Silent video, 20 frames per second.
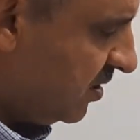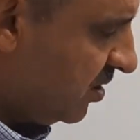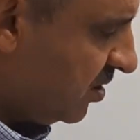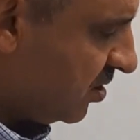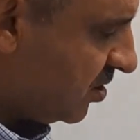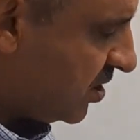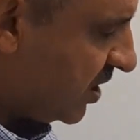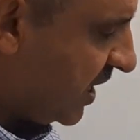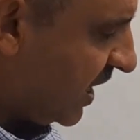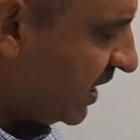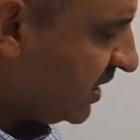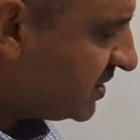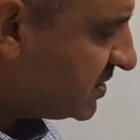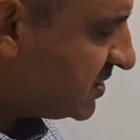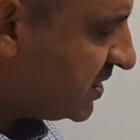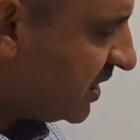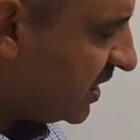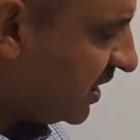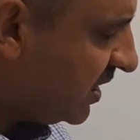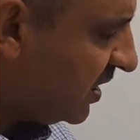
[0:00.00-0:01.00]

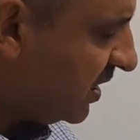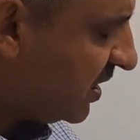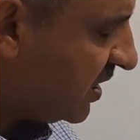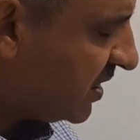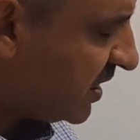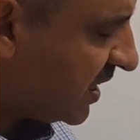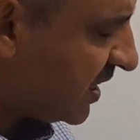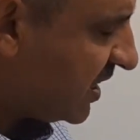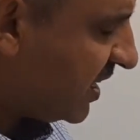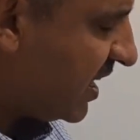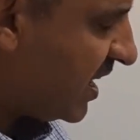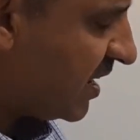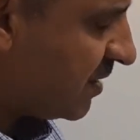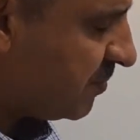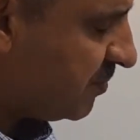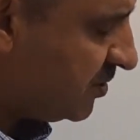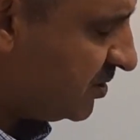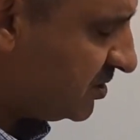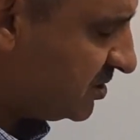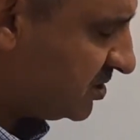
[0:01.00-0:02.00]
connecting the
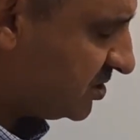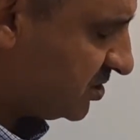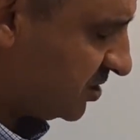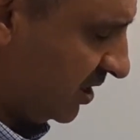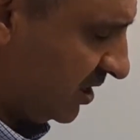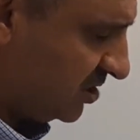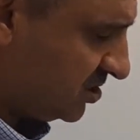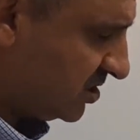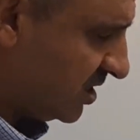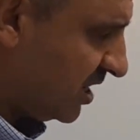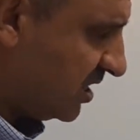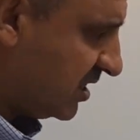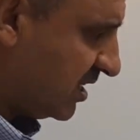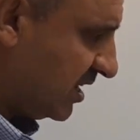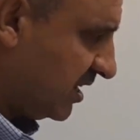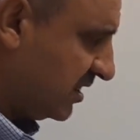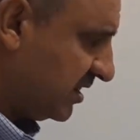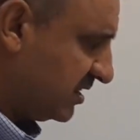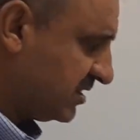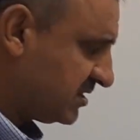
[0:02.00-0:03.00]
carbons to each other
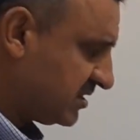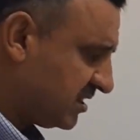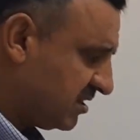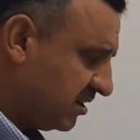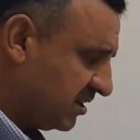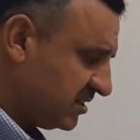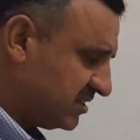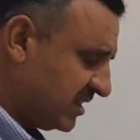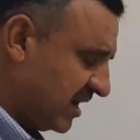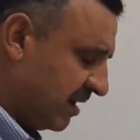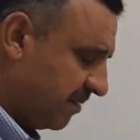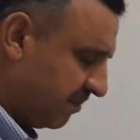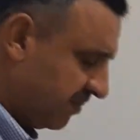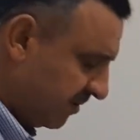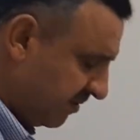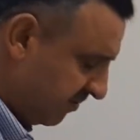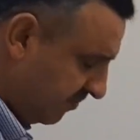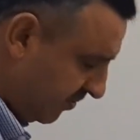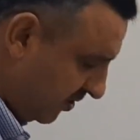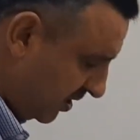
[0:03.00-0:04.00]
in this example.
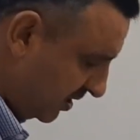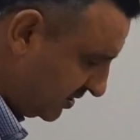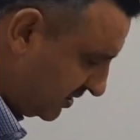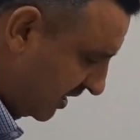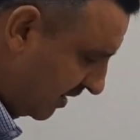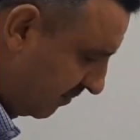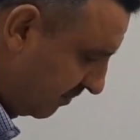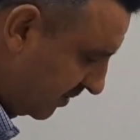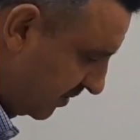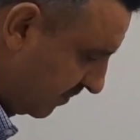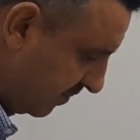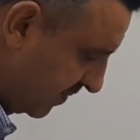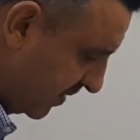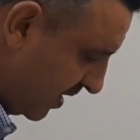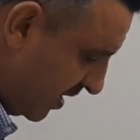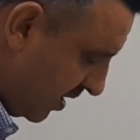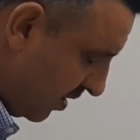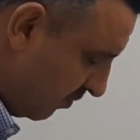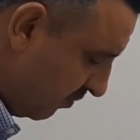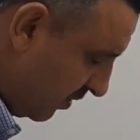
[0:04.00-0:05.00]
For example,
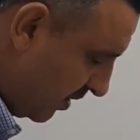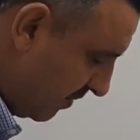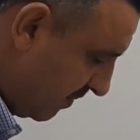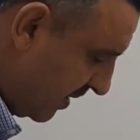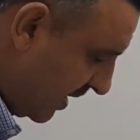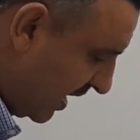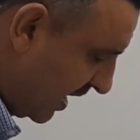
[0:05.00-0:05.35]
we may